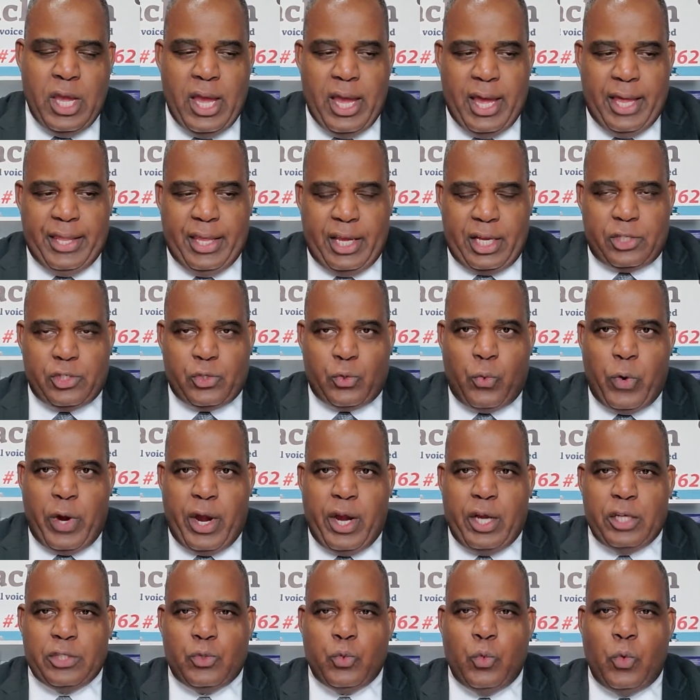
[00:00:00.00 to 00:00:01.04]
I think
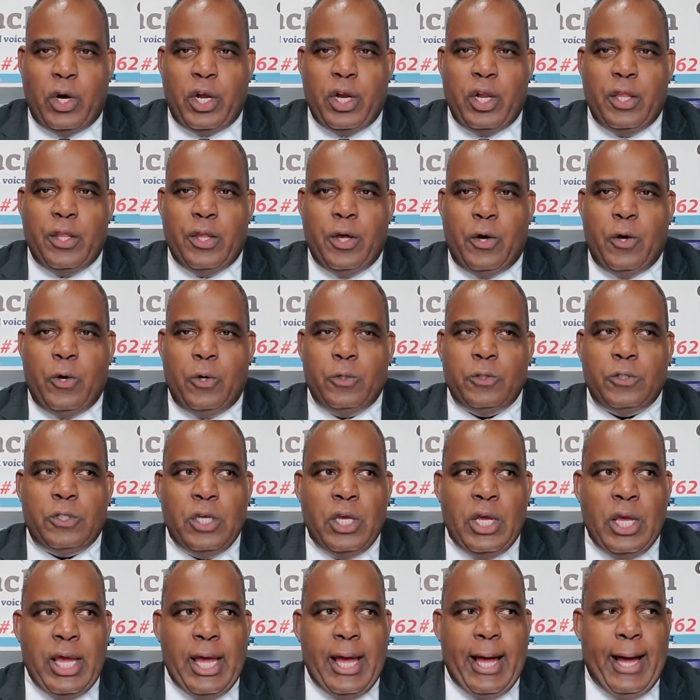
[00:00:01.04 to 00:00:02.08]
Square is one of those
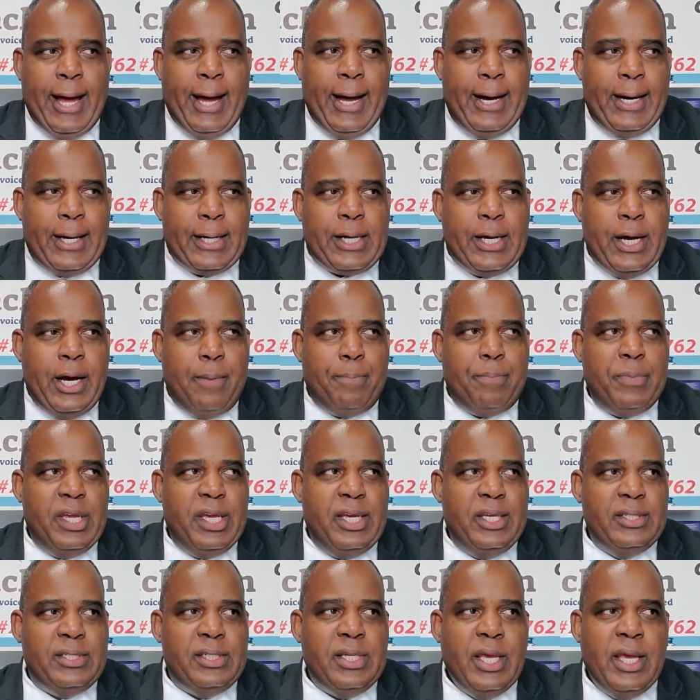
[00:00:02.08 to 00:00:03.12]

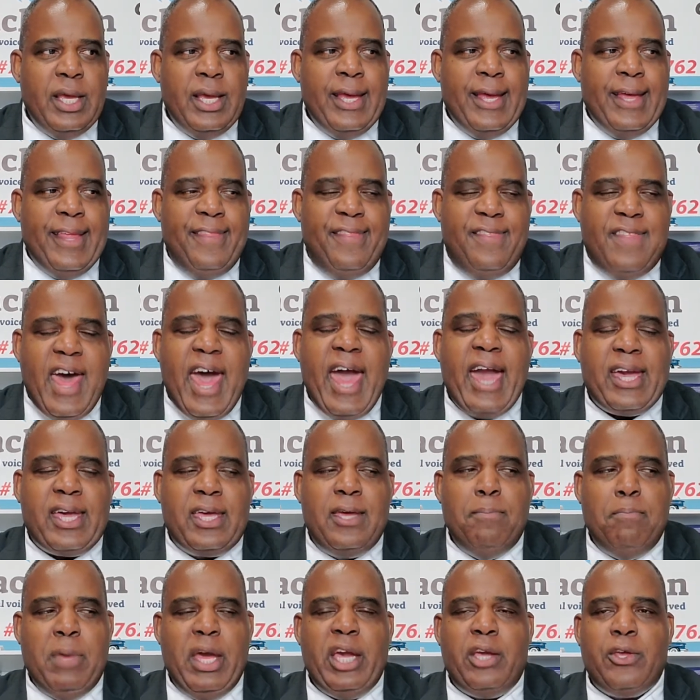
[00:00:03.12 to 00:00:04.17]
companies that
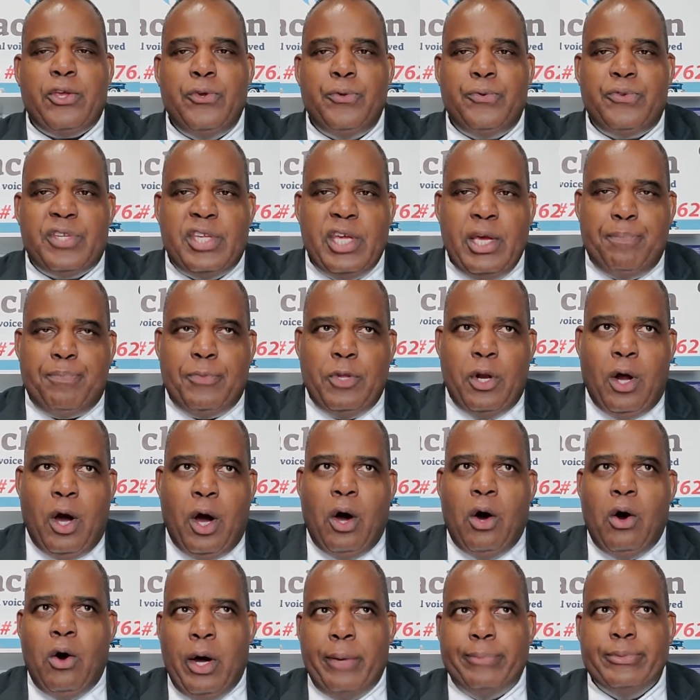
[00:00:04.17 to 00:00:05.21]
can make you tempted.
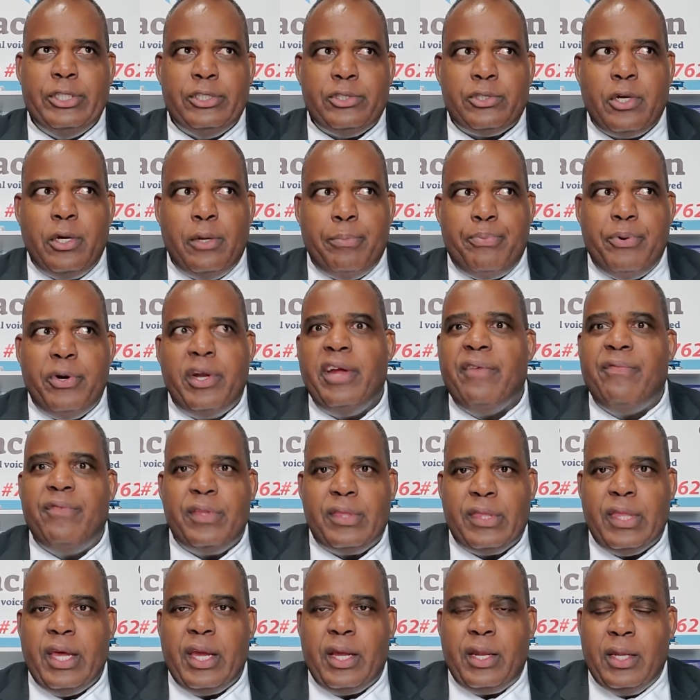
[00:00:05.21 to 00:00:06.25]
Oh, I'm just going to put
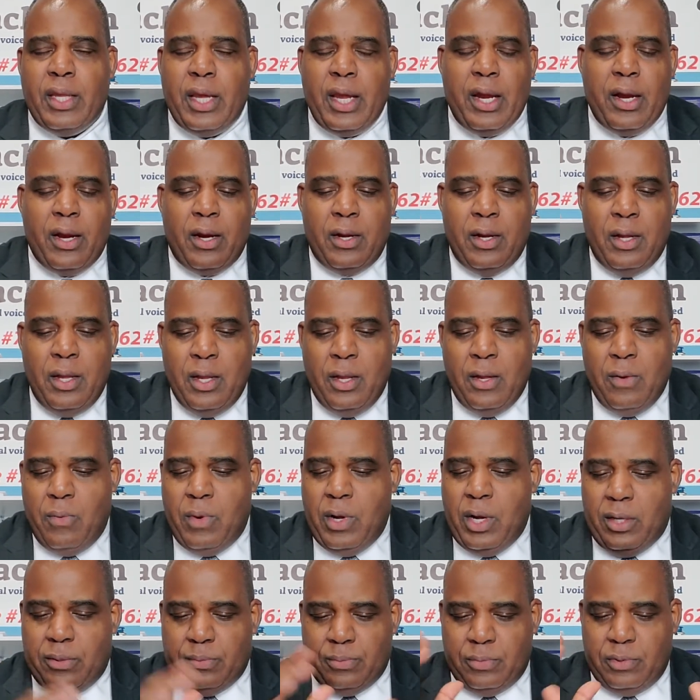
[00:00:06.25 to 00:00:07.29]
everything there.
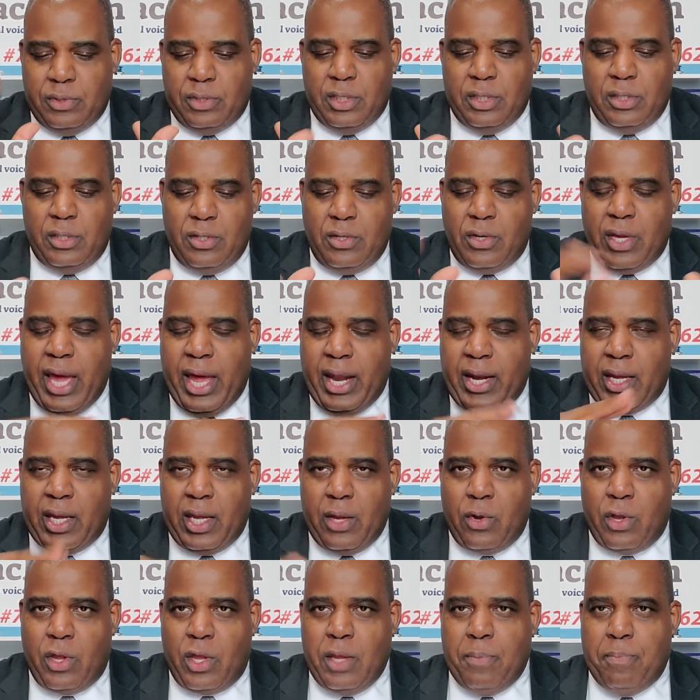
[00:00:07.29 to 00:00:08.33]
Well, you got
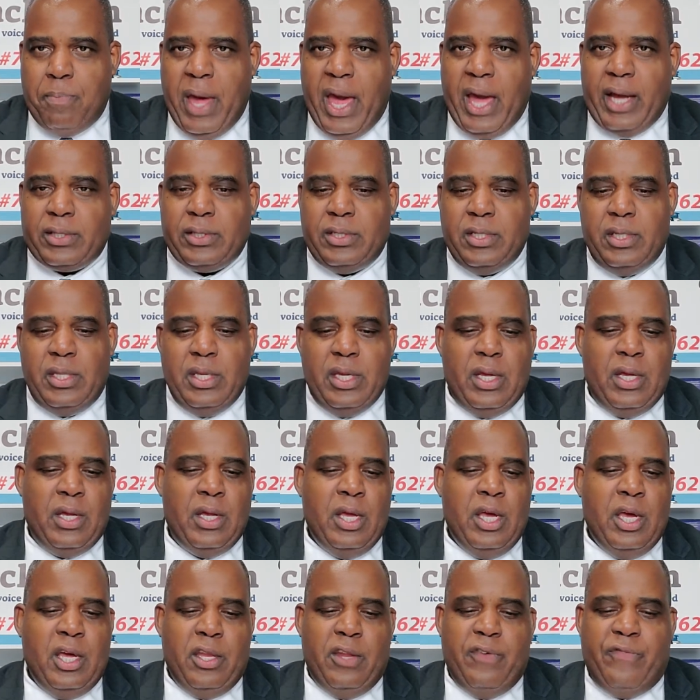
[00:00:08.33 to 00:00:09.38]
to get back to the
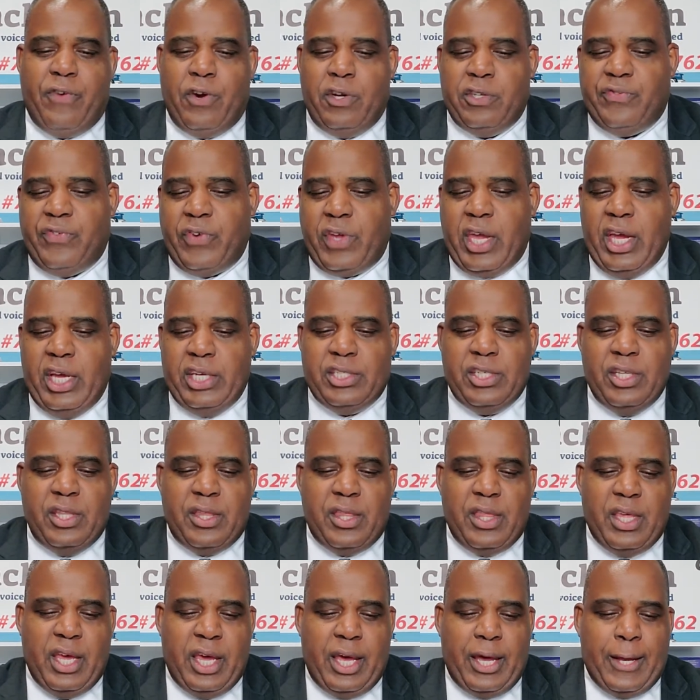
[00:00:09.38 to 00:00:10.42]
diversification
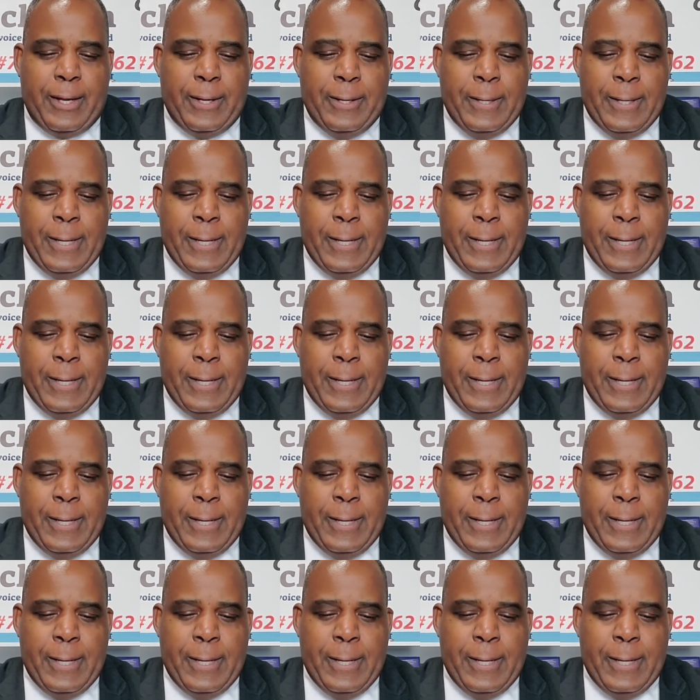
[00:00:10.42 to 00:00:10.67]
thing.